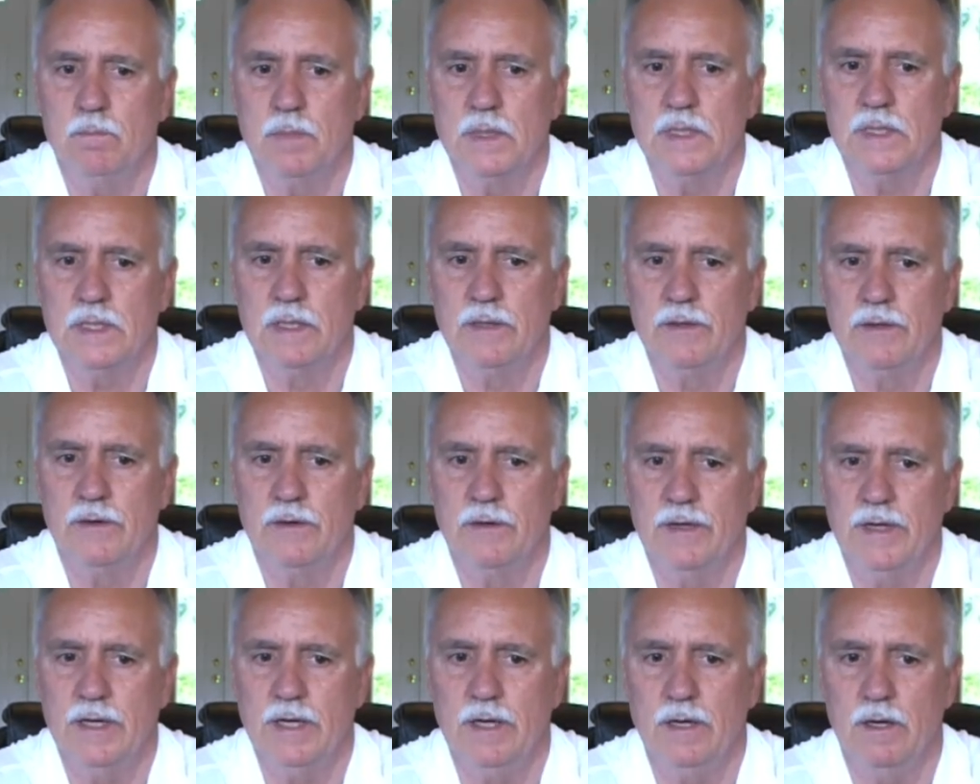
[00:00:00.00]
but under
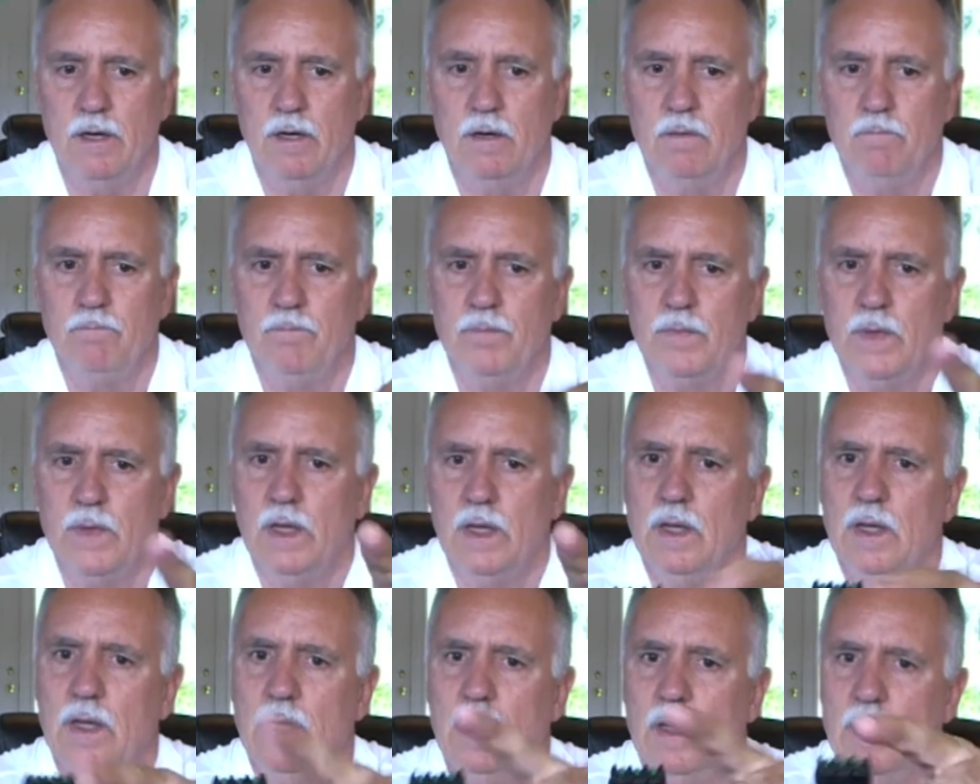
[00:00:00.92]
here
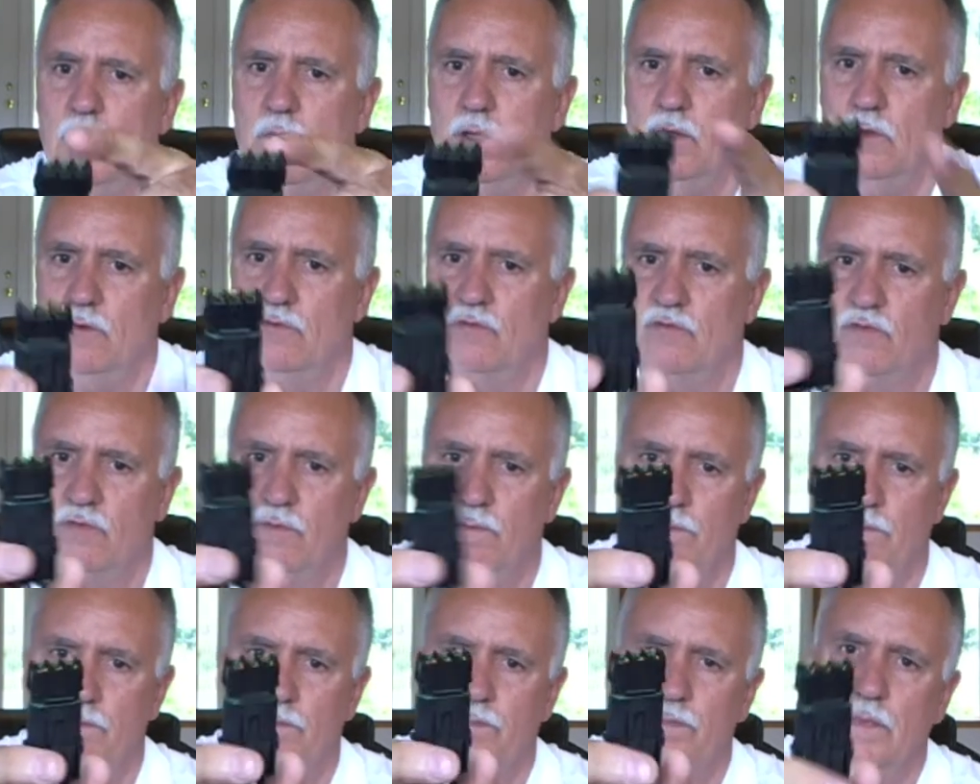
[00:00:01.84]

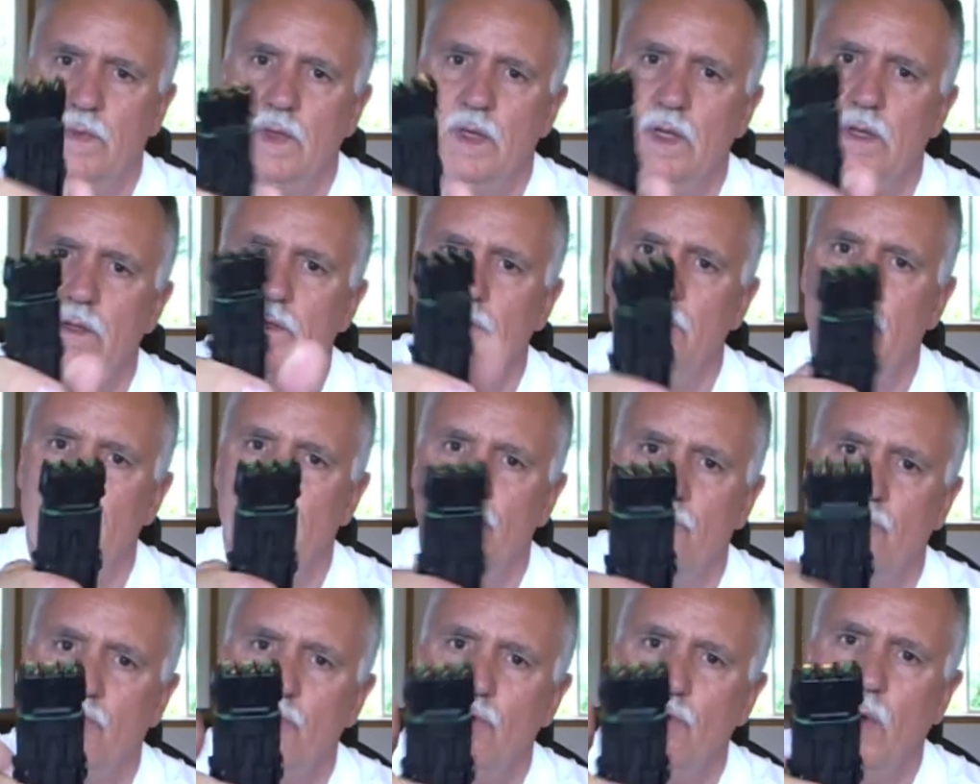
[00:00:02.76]
is your
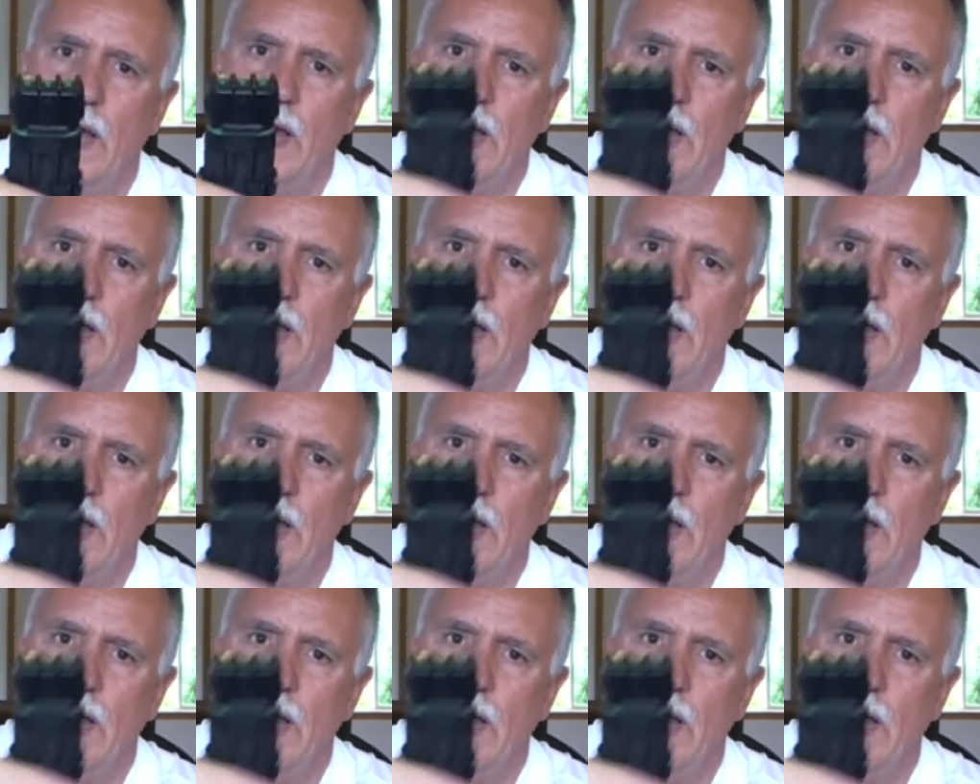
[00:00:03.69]
two